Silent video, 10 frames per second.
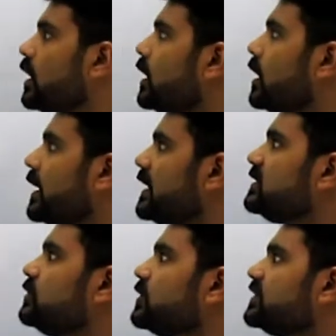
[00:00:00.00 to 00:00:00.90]
on.
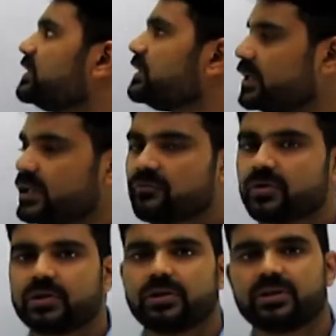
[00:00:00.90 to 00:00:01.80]
As you can see that I've
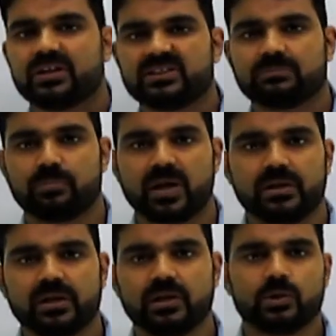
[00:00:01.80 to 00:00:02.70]
written it as
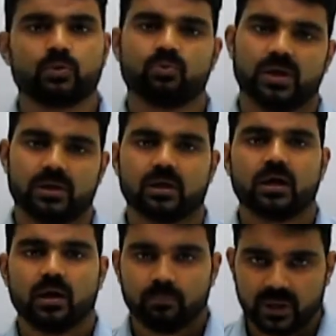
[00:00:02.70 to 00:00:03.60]
many to one.
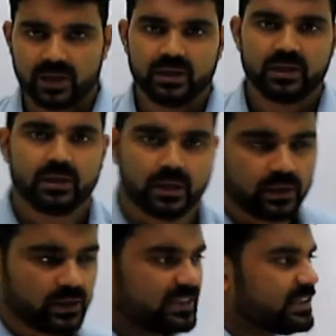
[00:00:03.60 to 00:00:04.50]
Many
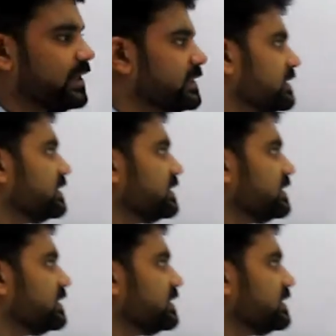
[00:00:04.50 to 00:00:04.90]
in this case